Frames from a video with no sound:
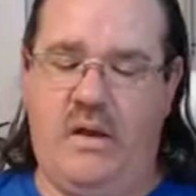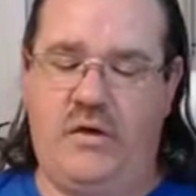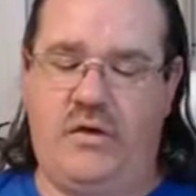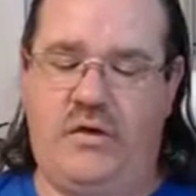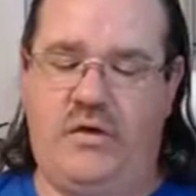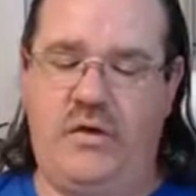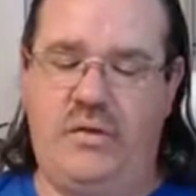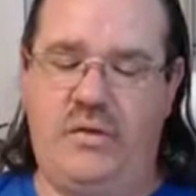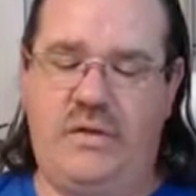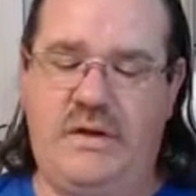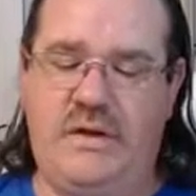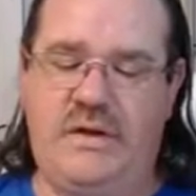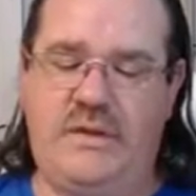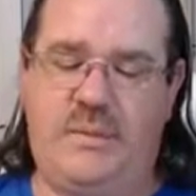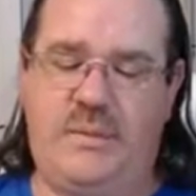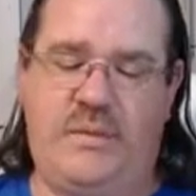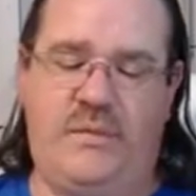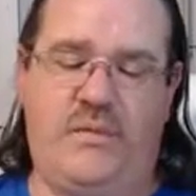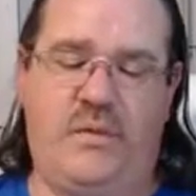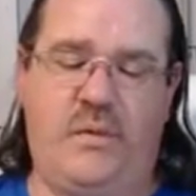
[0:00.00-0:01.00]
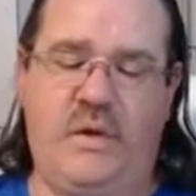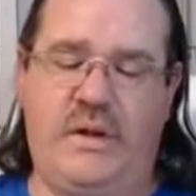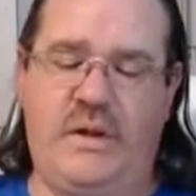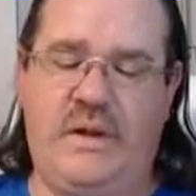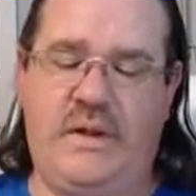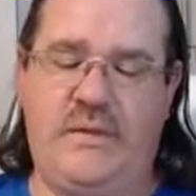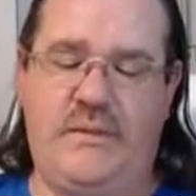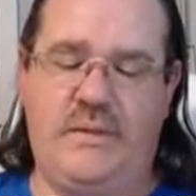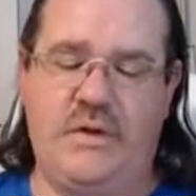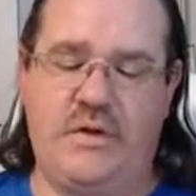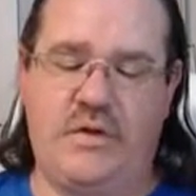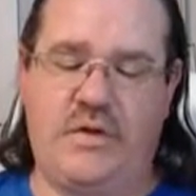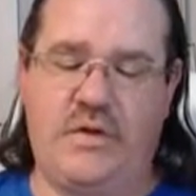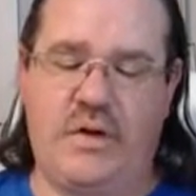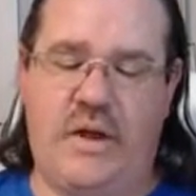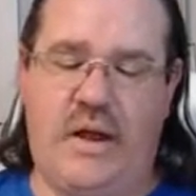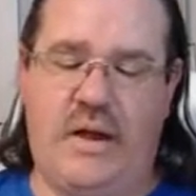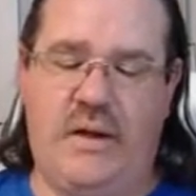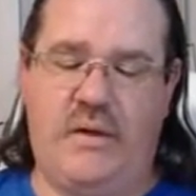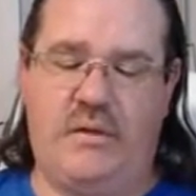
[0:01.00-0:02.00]
Do this before you even
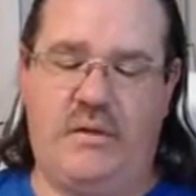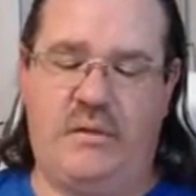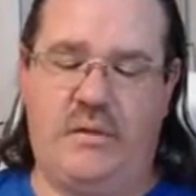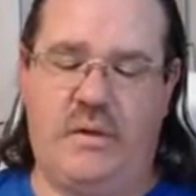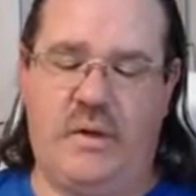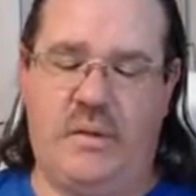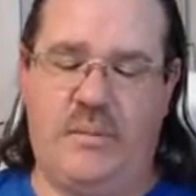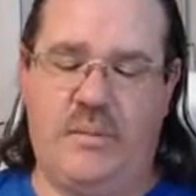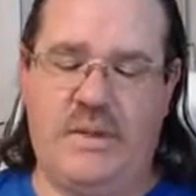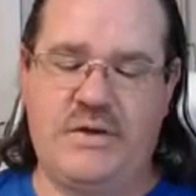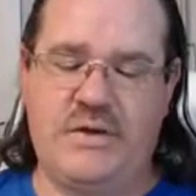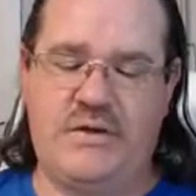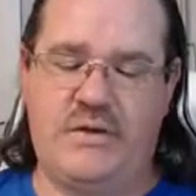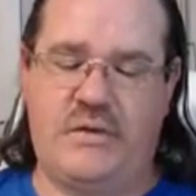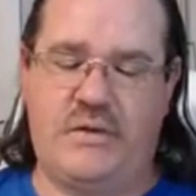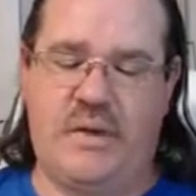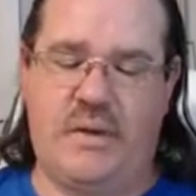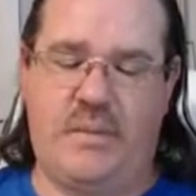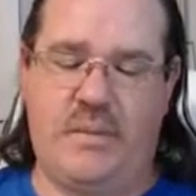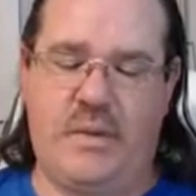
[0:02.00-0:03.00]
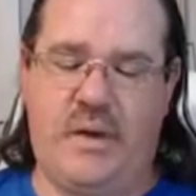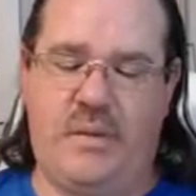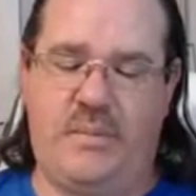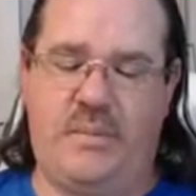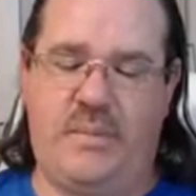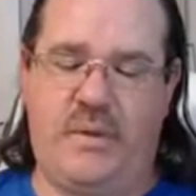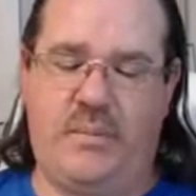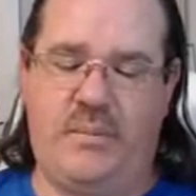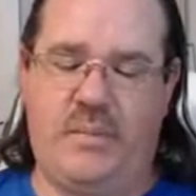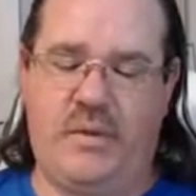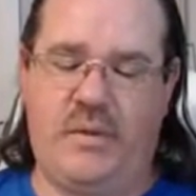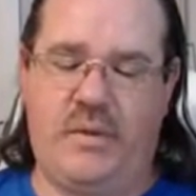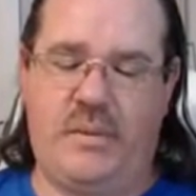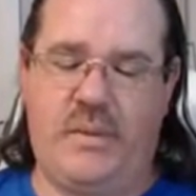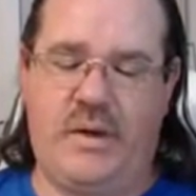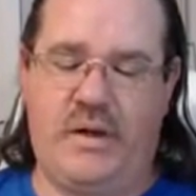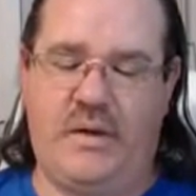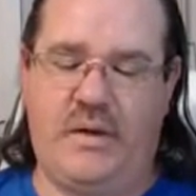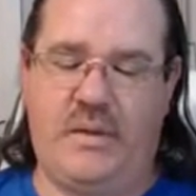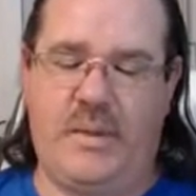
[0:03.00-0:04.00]
try to measure them up and put them
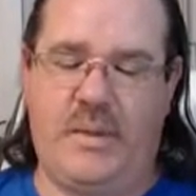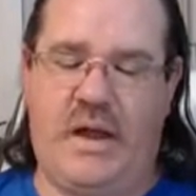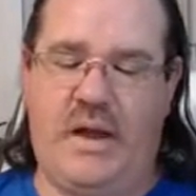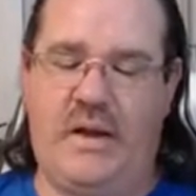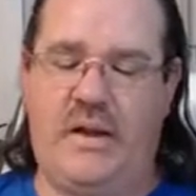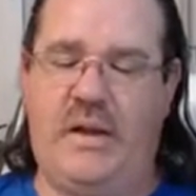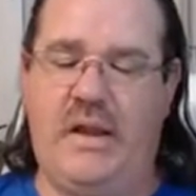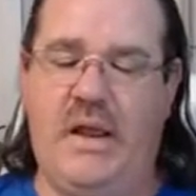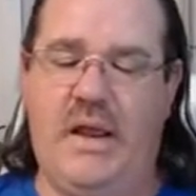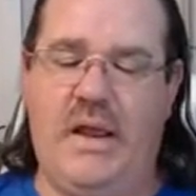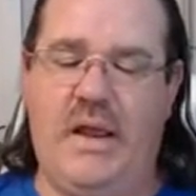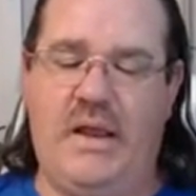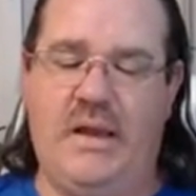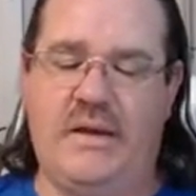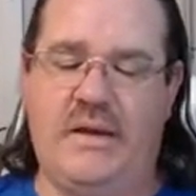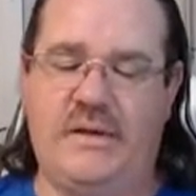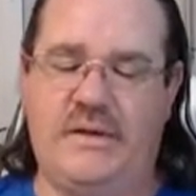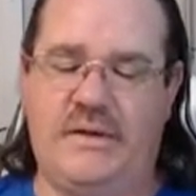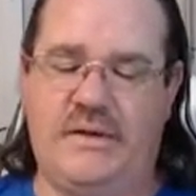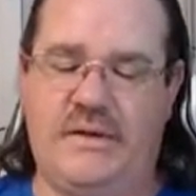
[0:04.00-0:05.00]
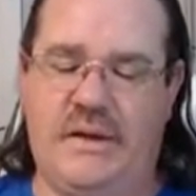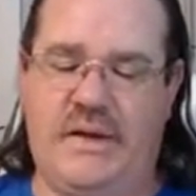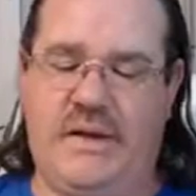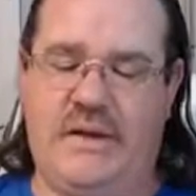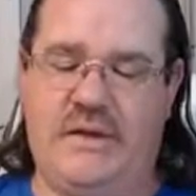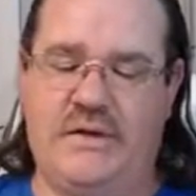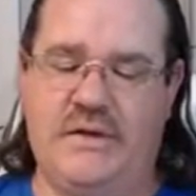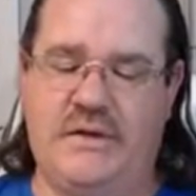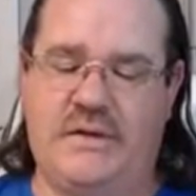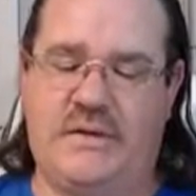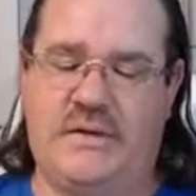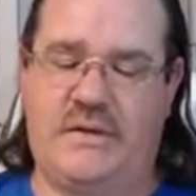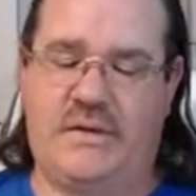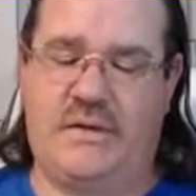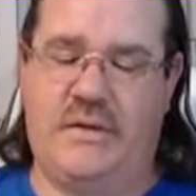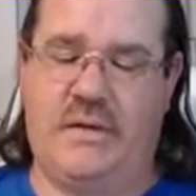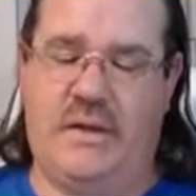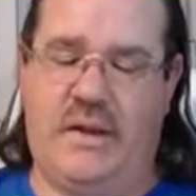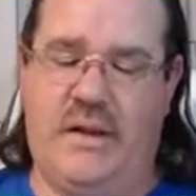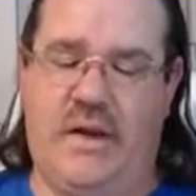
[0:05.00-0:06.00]
on your body, because it just
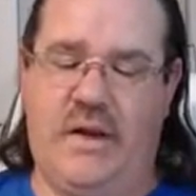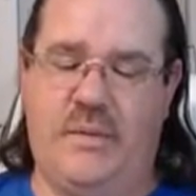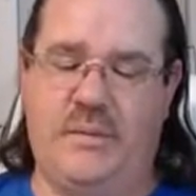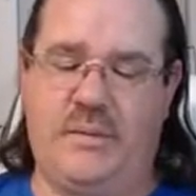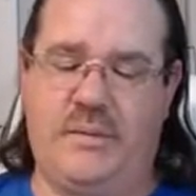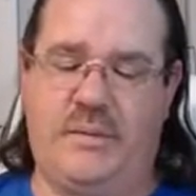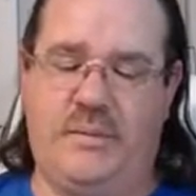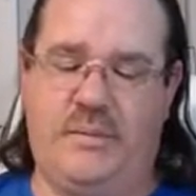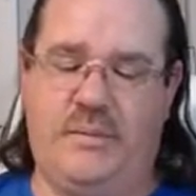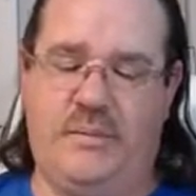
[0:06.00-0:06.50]
helps,